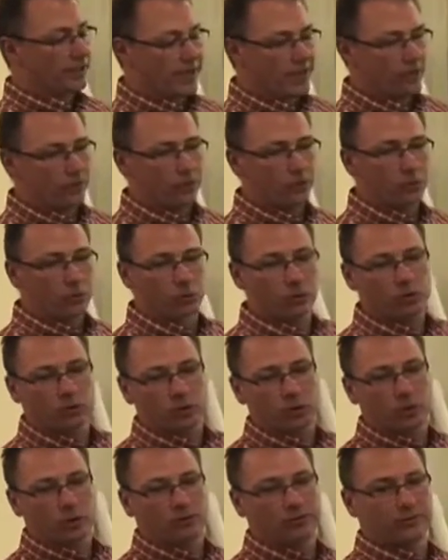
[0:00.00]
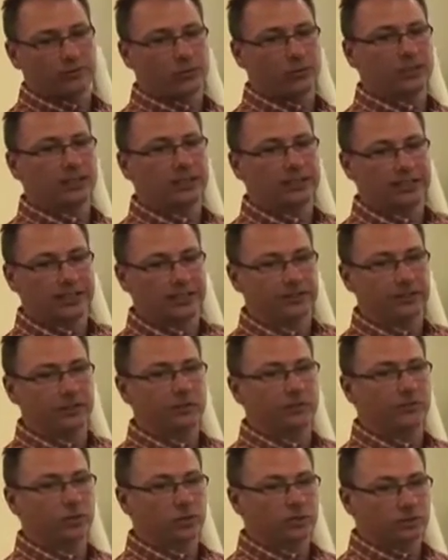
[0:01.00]
down through the soil vertically under
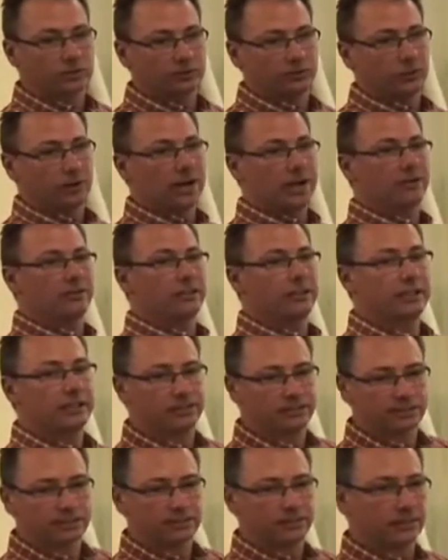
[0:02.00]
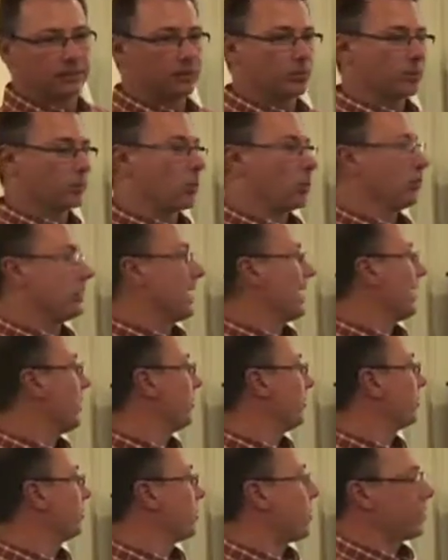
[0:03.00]
the force of gravity. It will go
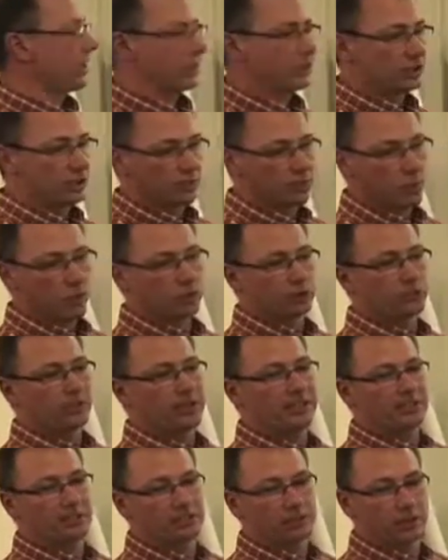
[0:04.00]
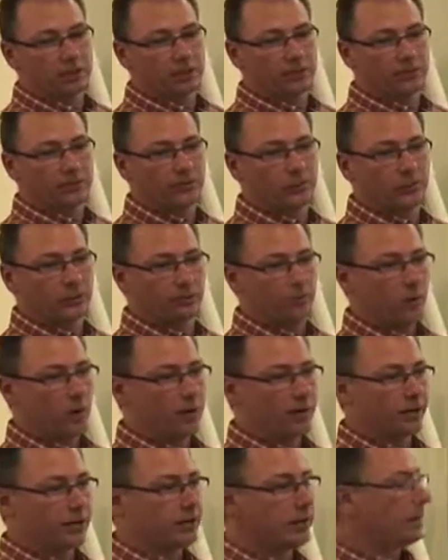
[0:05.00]
down as long as the pore spaces aren't full of
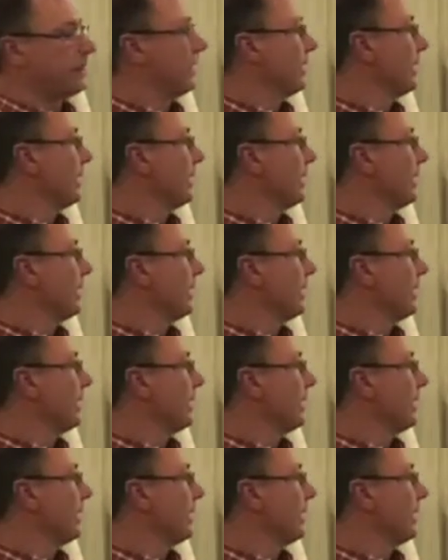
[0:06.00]
water